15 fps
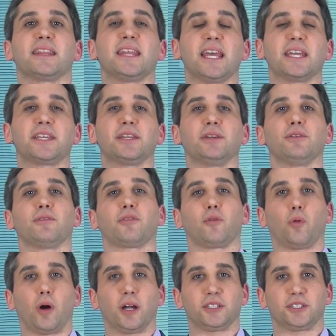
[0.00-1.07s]
Thank you for
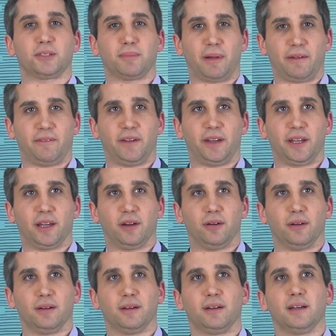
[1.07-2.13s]
watching my
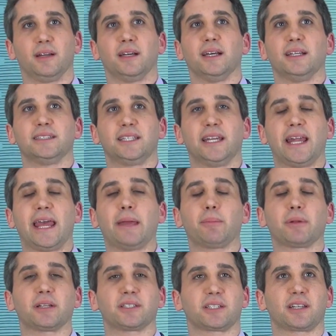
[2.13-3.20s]
video. Today I'm
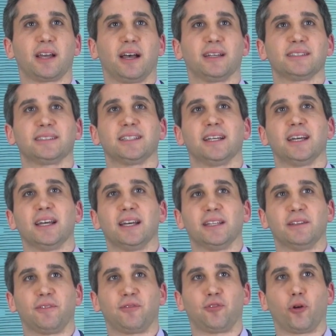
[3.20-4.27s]
going to discuss
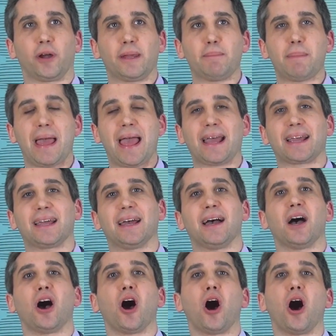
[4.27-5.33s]
the Freddie Mac
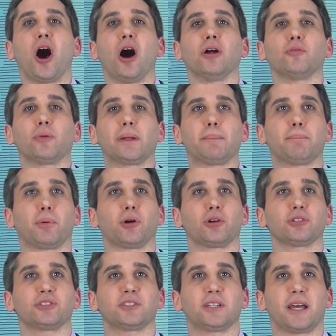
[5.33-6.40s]

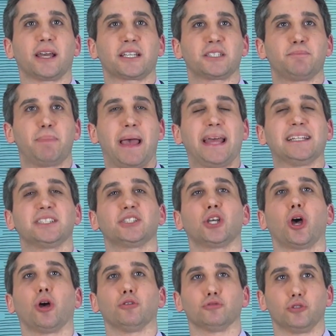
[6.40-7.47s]
unreimbursed
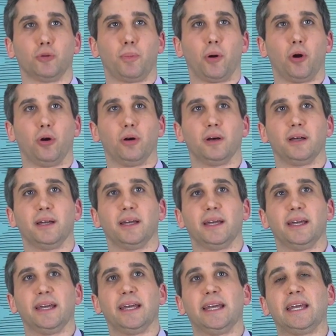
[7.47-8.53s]
expense loophole.
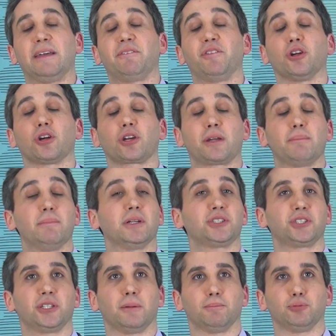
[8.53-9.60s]
If you're a
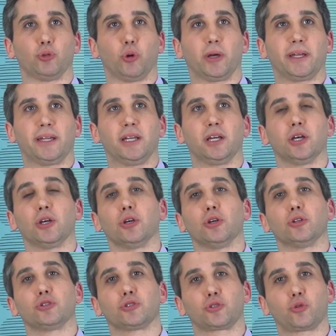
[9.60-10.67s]
commission employee,
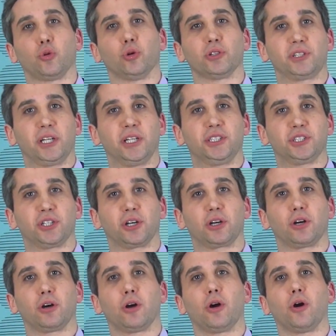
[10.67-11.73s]
school
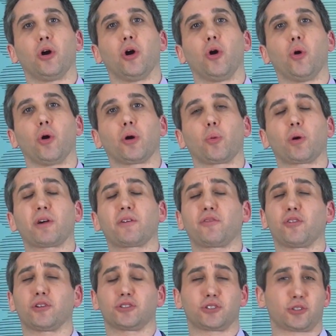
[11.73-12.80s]
teacher, or work
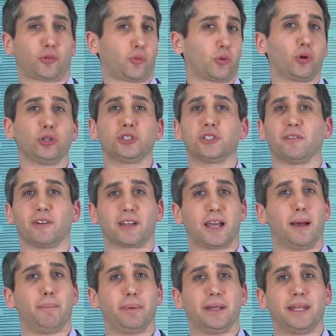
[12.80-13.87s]
for a Scrooge of a
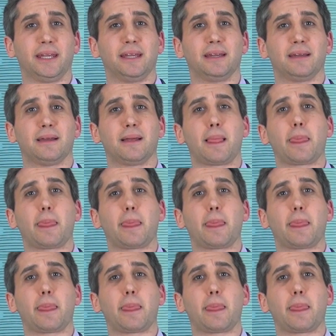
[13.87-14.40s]
company,